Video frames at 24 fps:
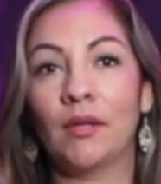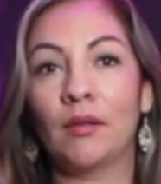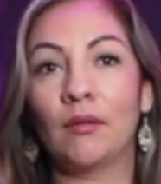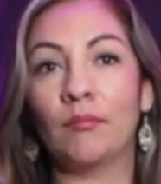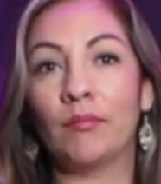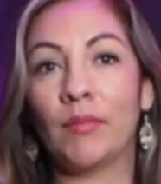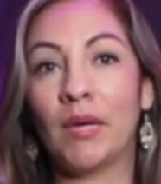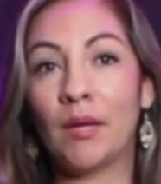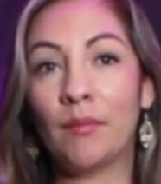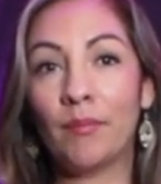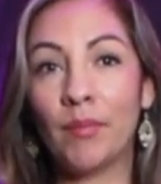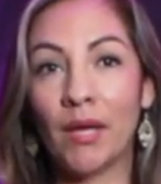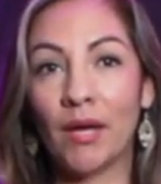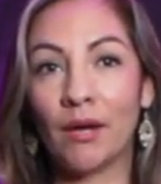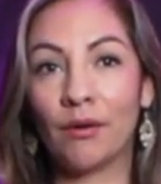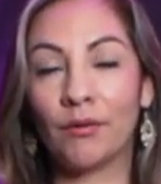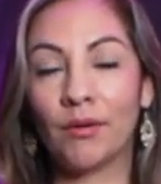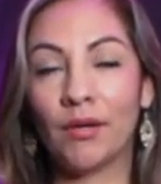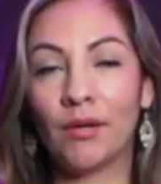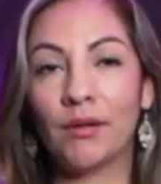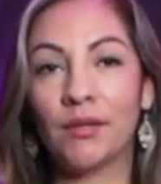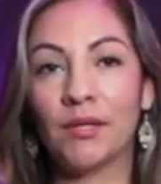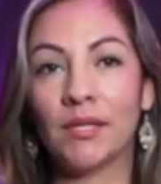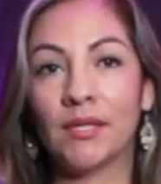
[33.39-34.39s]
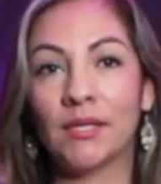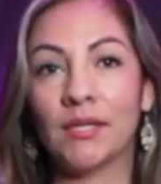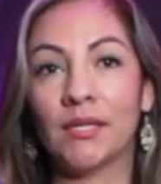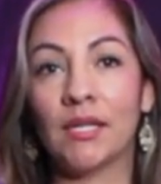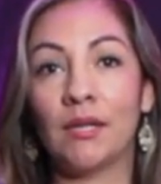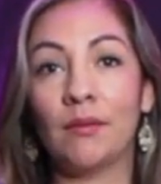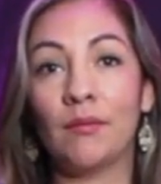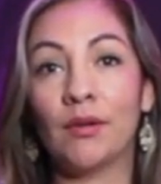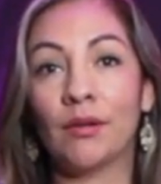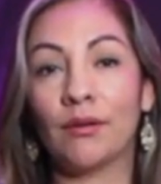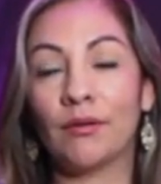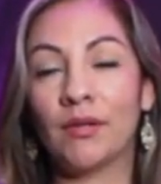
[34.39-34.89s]
My background as an
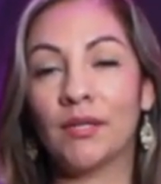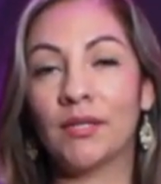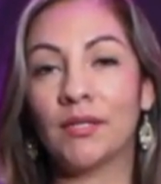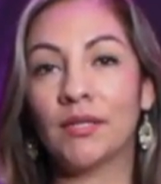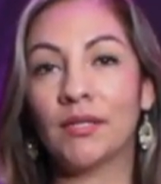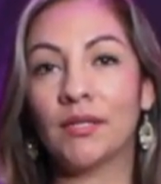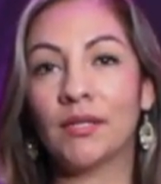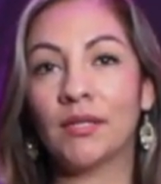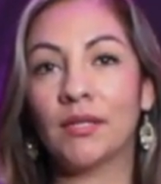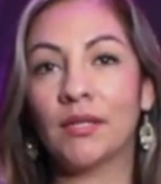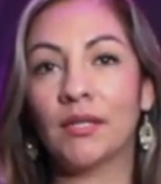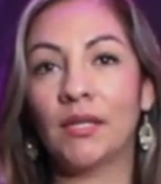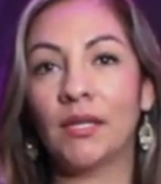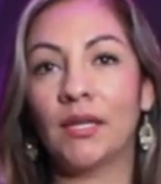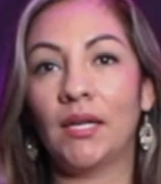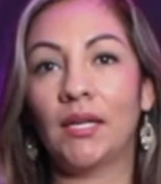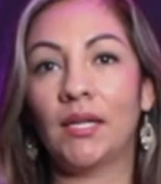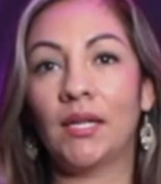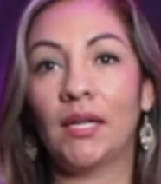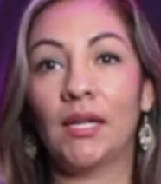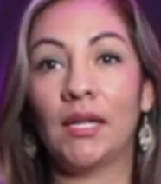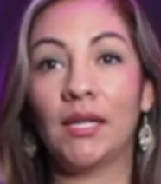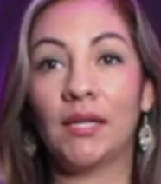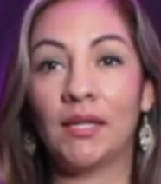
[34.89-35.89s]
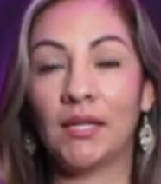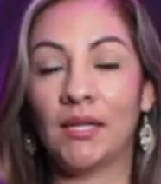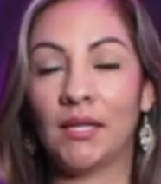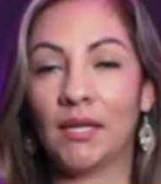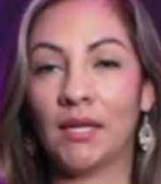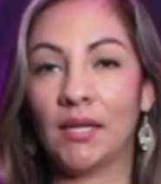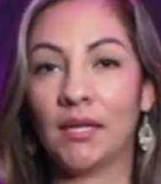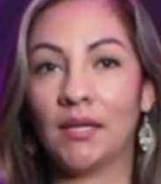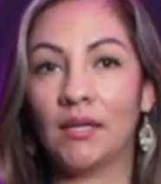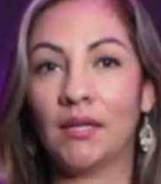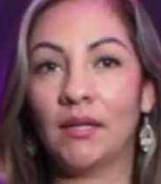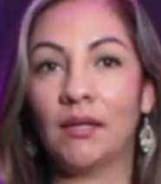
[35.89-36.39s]
immigrant and a
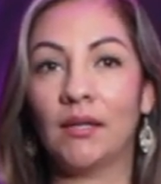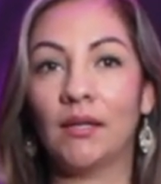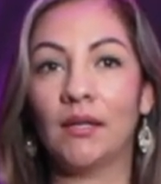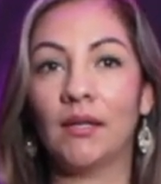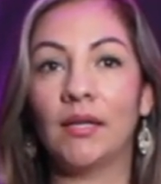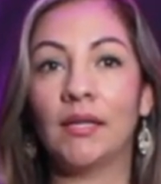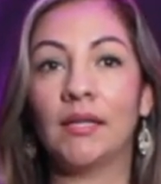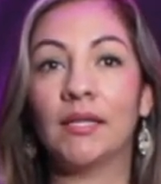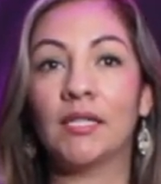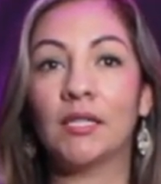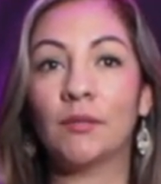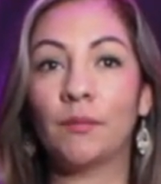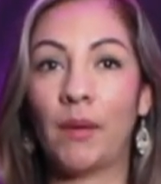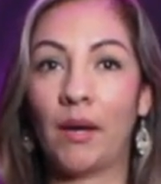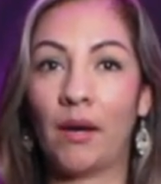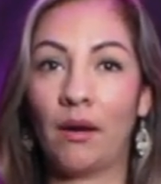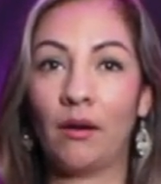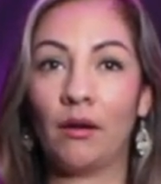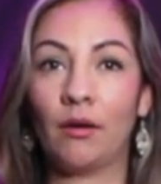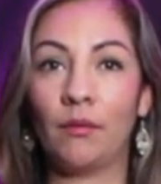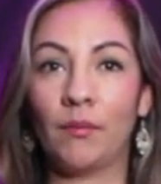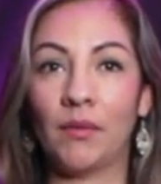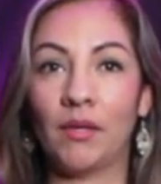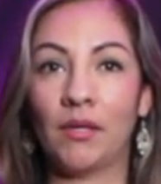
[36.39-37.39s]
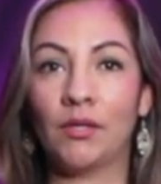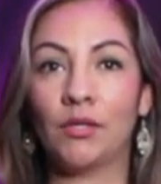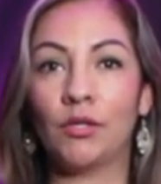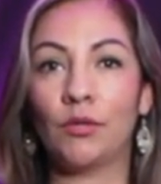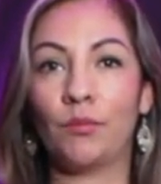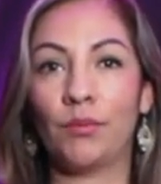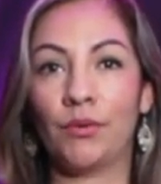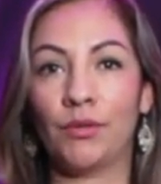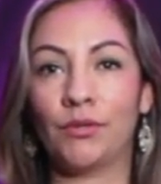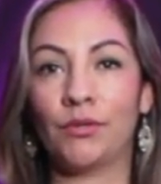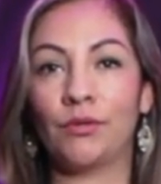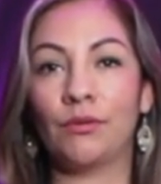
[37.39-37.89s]
Latina inspired me to
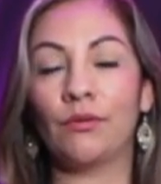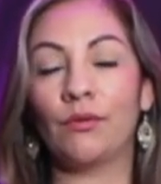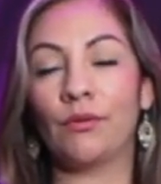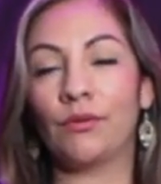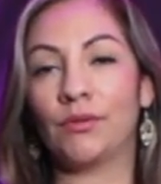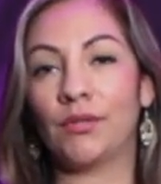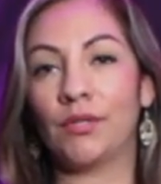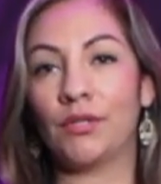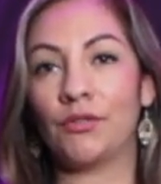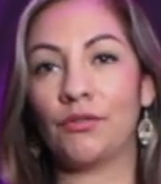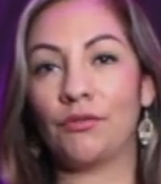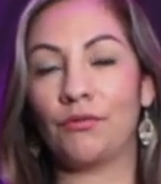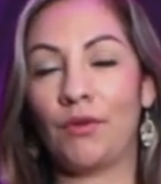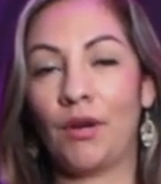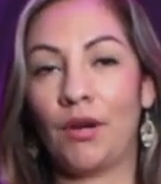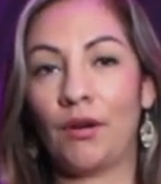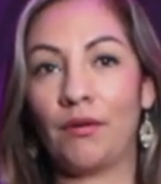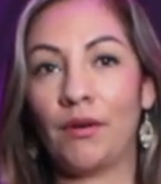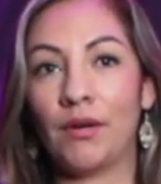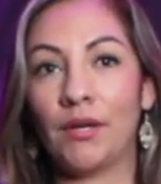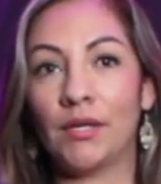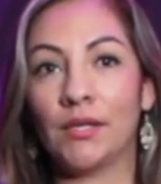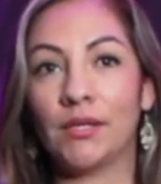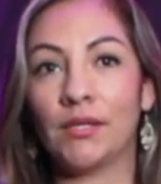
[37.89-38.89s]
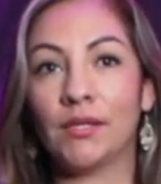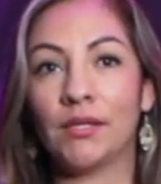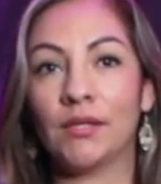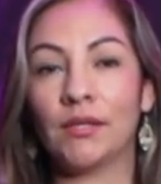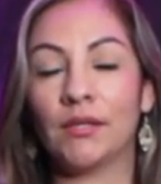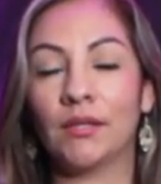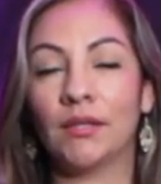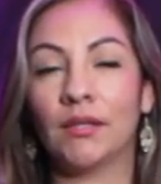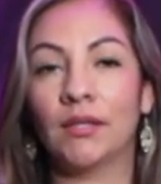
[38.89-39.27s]
pursue those issue areas.